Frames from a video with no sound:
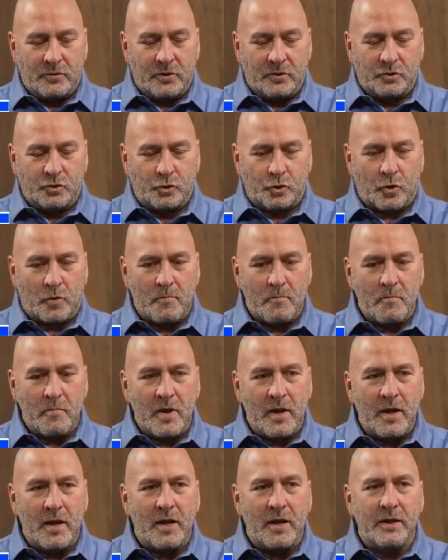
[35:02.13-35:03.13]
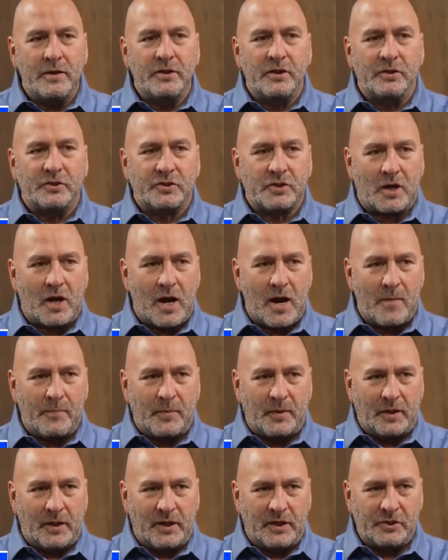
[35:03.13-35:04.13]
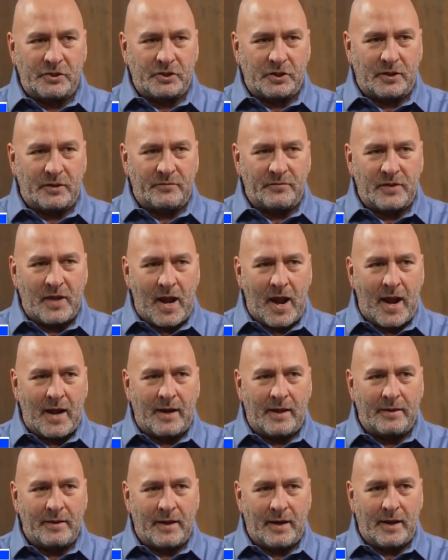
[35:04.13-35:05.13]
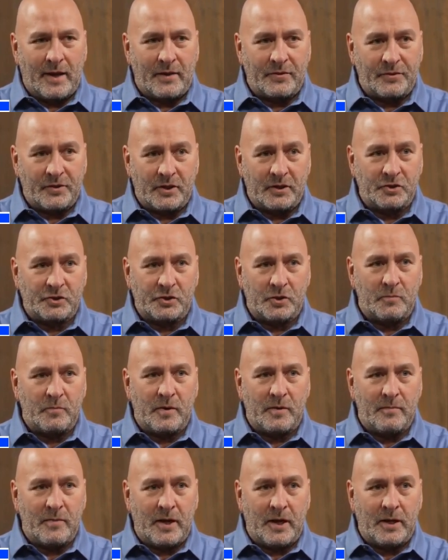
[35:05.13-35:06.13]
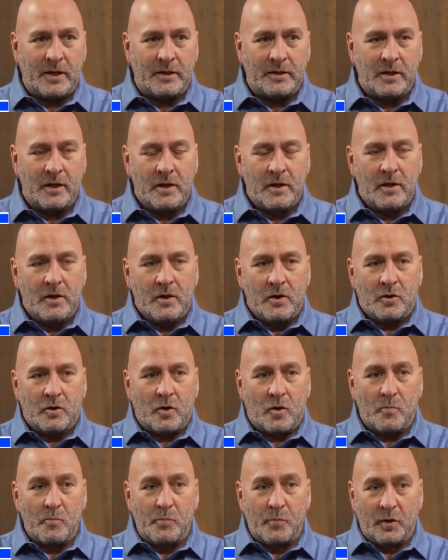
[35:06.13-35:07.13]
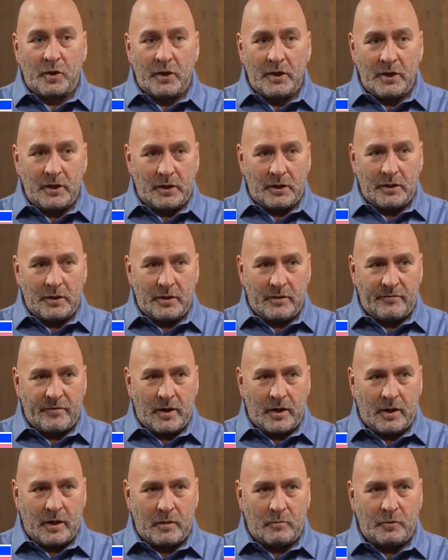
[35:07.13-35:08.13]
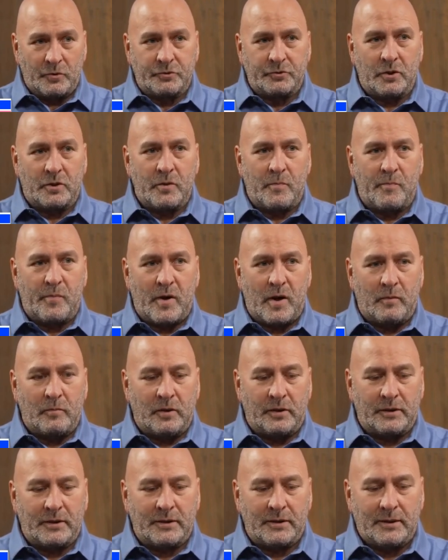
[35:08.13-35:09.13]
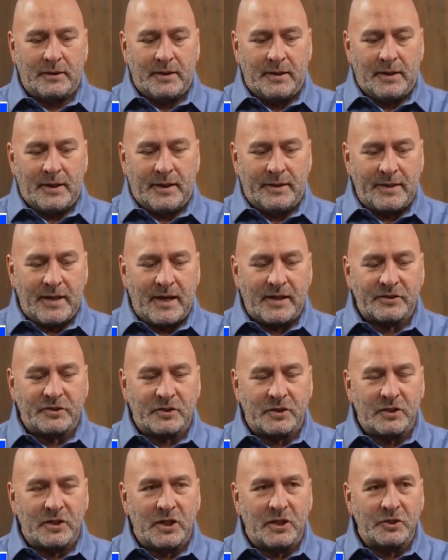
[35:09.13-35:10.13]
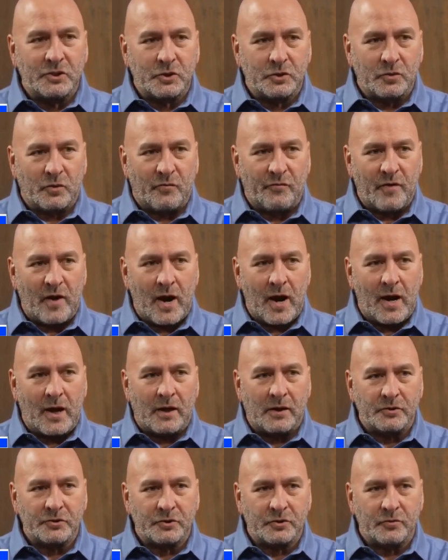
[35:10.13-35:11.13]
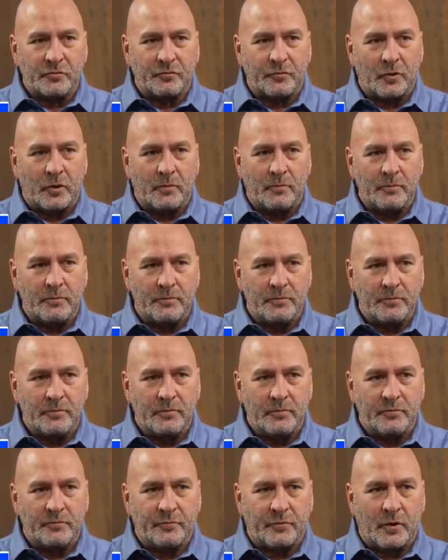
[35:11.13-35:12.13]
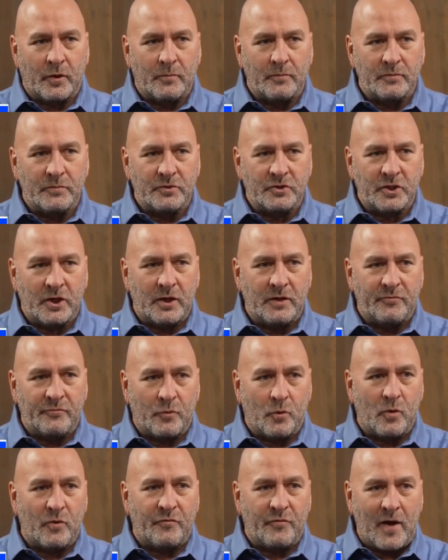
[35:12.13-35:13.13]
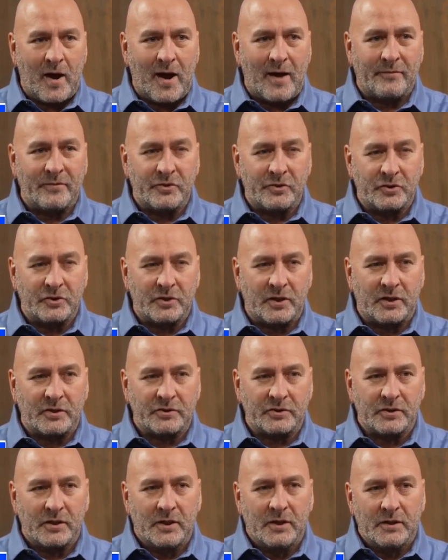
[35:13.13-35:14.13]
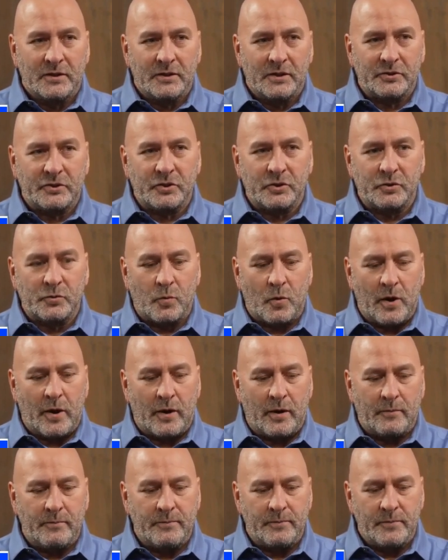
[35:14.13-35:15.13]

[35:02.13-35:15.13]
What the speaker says: tremendous compilation of data that I think should be made completely available to the public, and that's the digital files from J4, 5, and 6. This is where